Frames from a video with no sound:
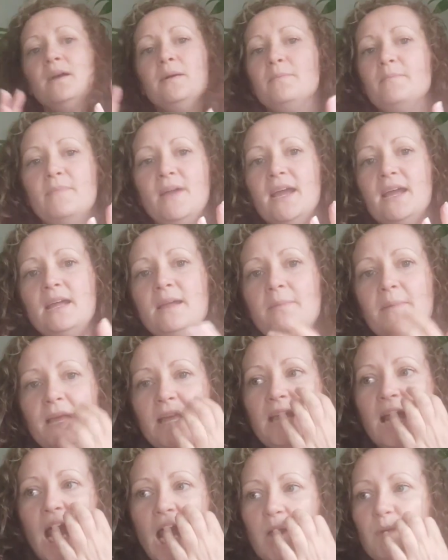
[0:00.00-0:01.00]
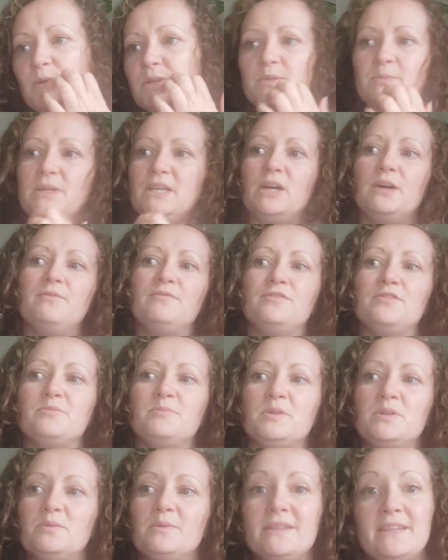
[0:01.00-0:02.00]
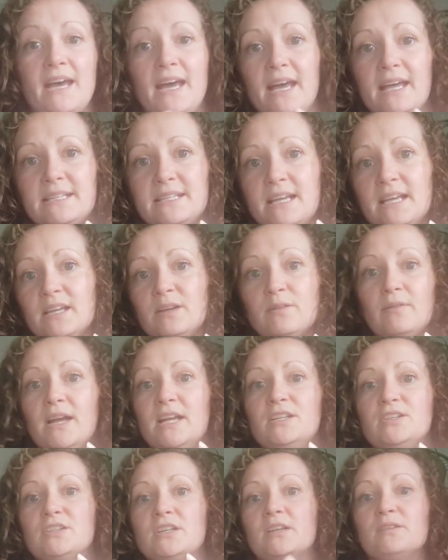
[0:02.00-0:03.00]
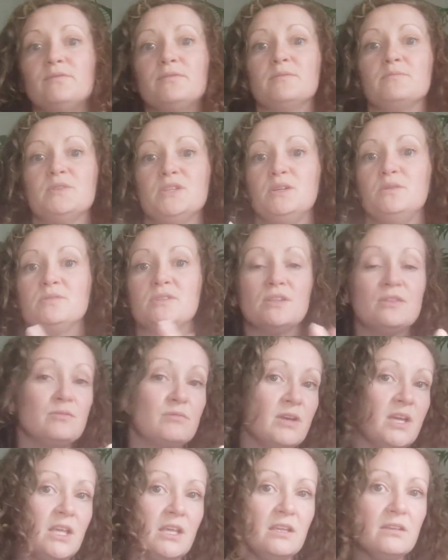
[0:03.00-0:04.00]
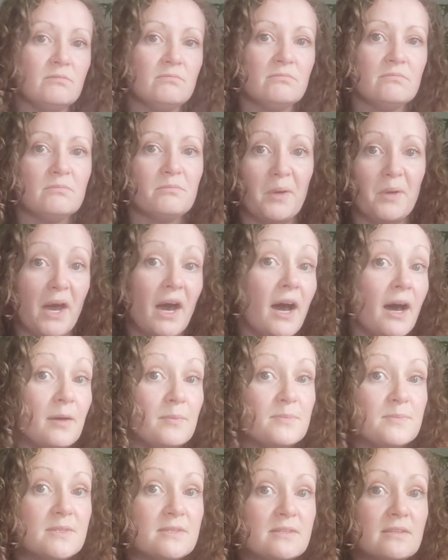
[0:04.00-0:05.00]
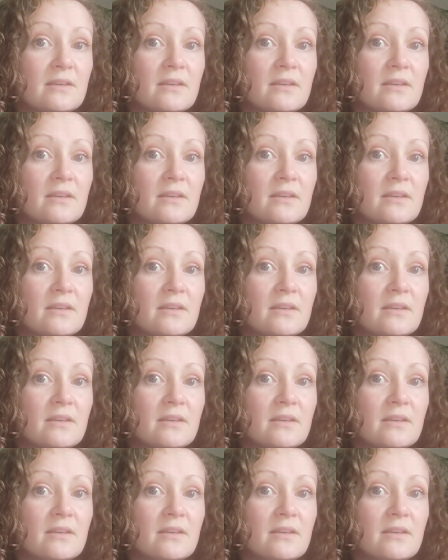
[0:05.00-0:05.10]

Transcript: Maybe I would be comfortable with a headache ranging from 2 to 3, perhaps.